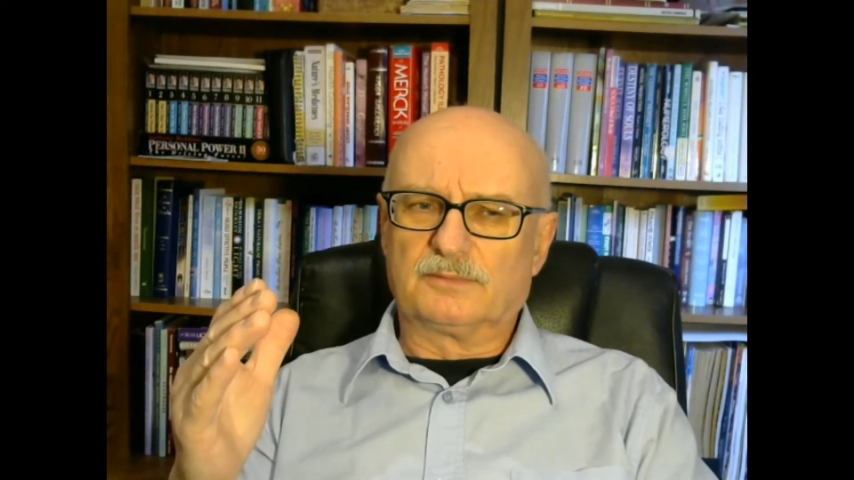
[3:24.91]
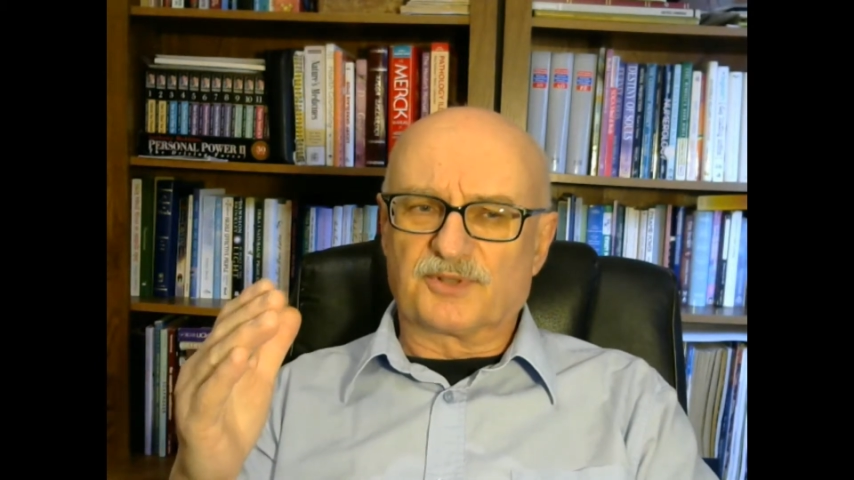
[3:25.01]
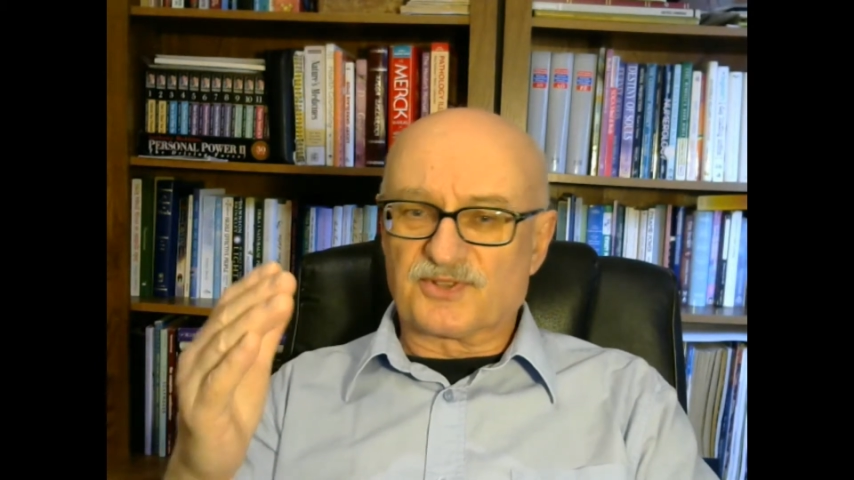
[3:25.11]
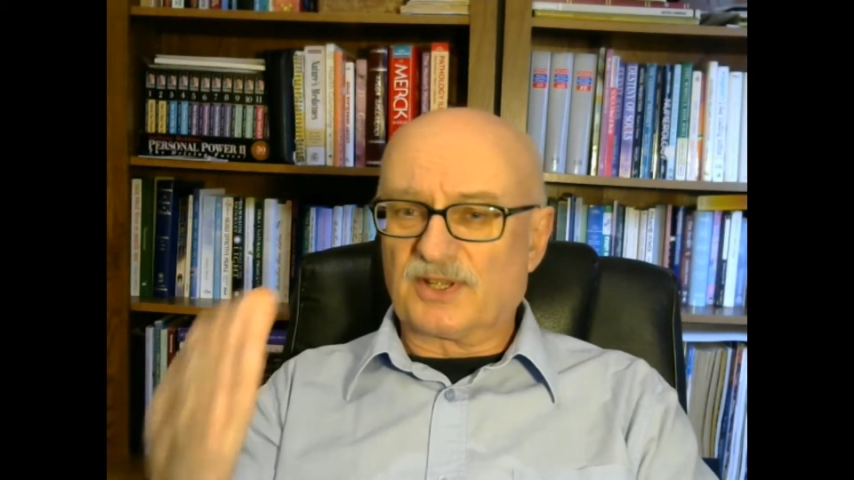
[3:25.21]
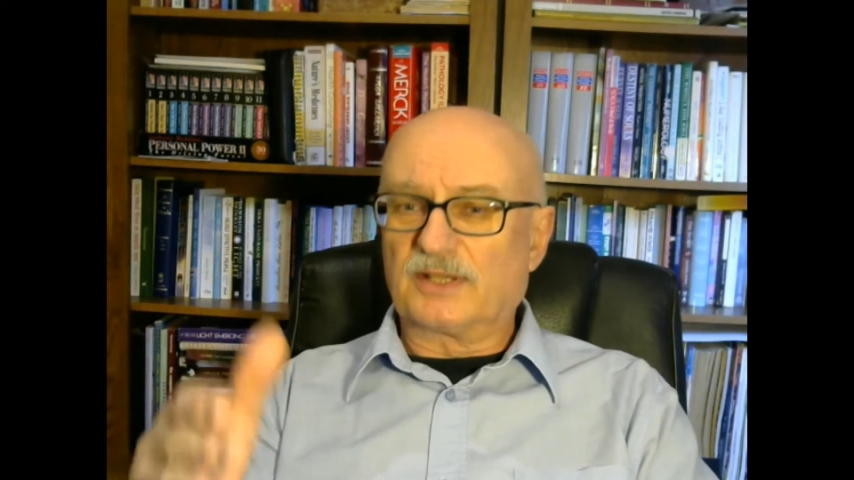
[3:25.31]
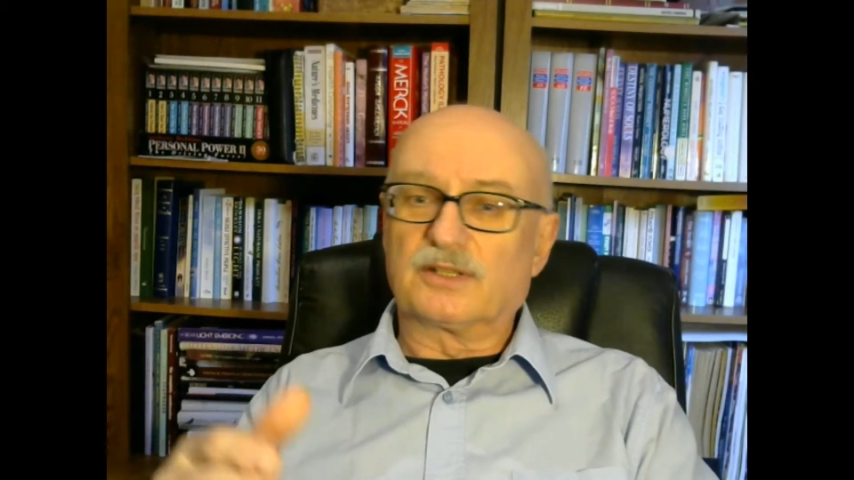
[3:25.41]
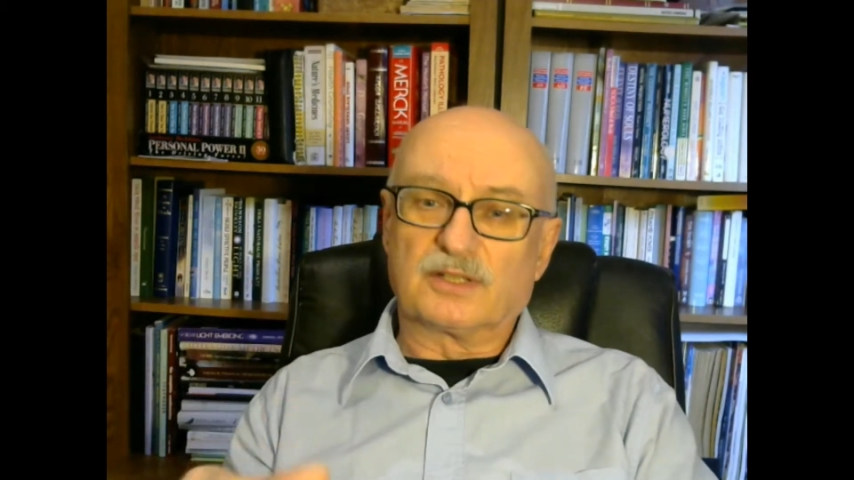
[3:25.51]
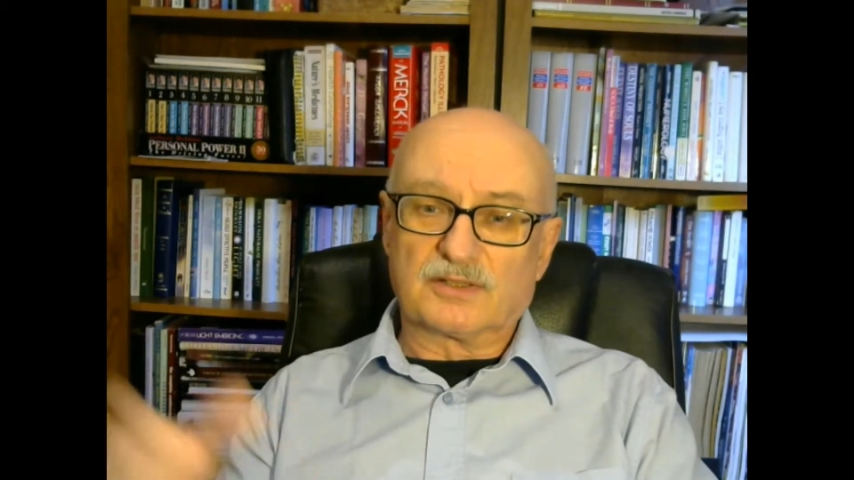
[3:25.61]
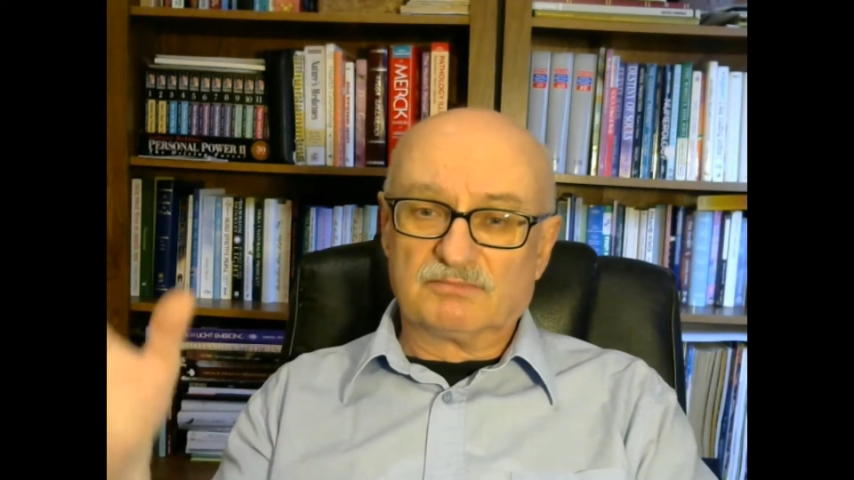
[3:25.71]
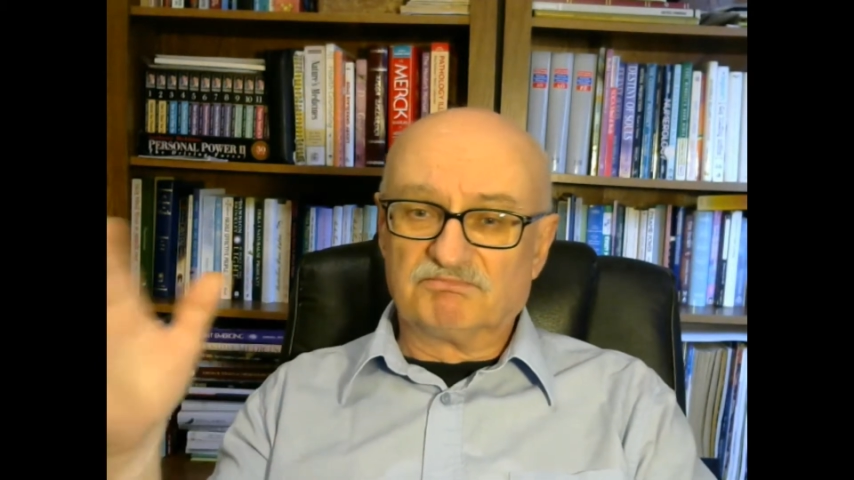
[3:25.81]

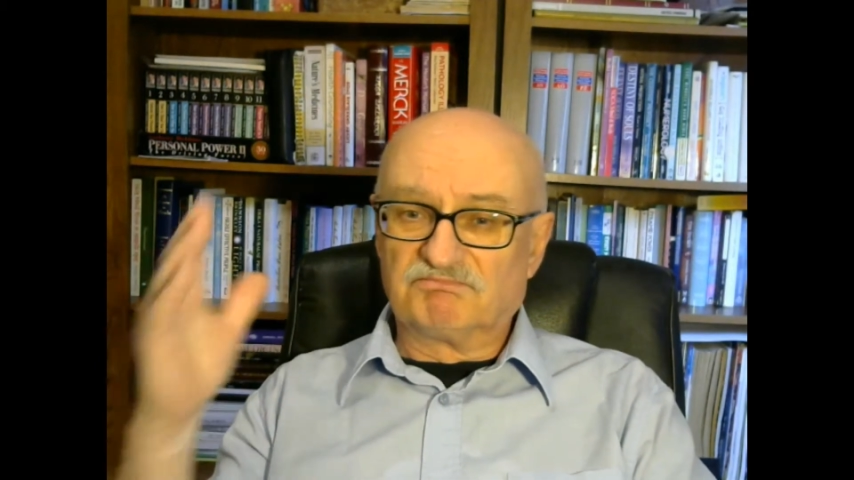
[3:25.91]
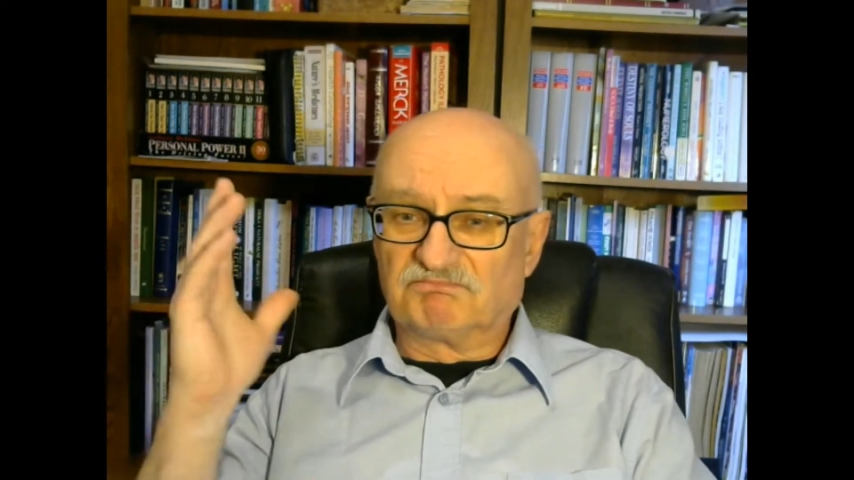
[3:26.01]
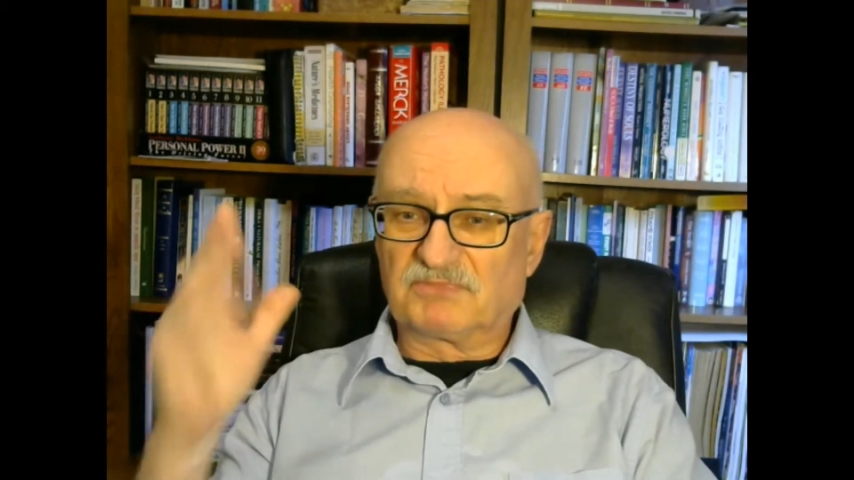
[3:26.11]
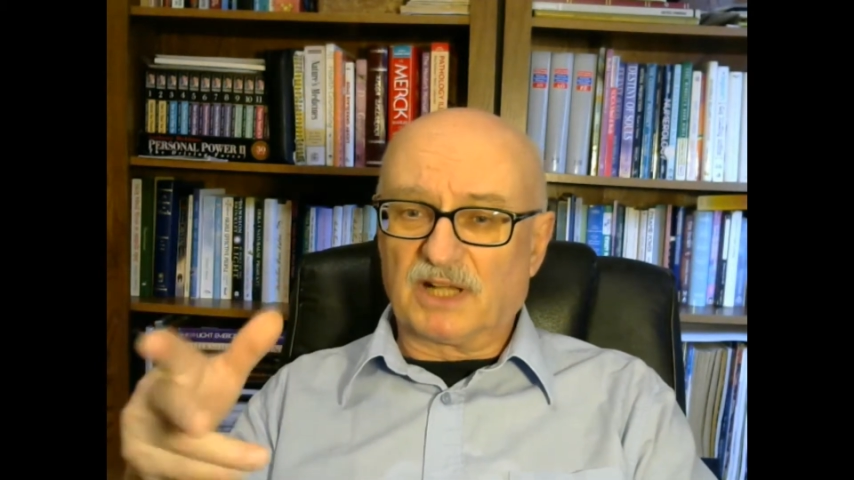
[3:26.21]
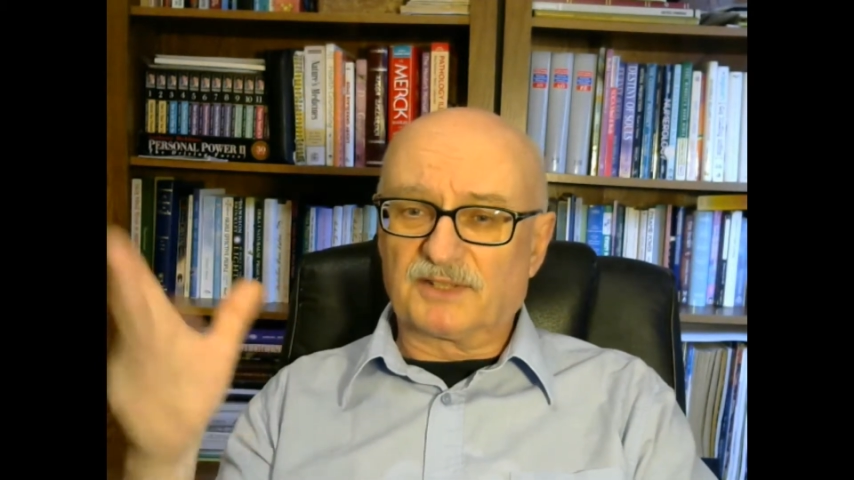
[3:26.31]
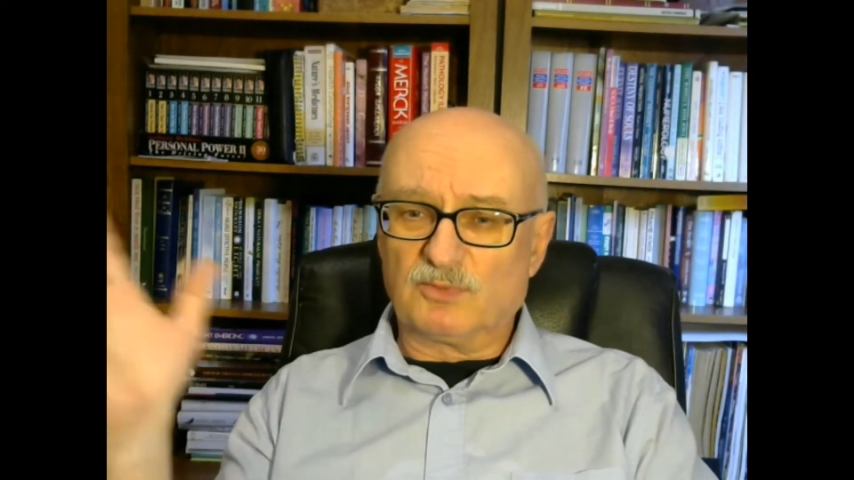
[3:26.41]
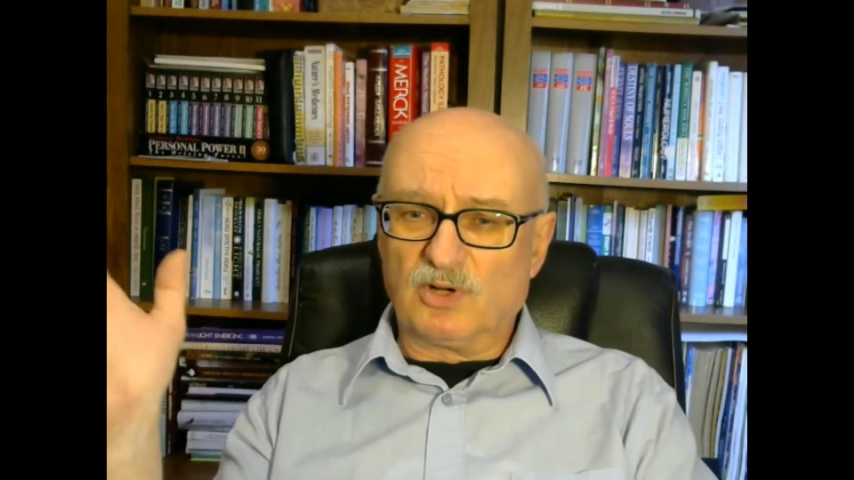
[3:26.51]
presenting, cut them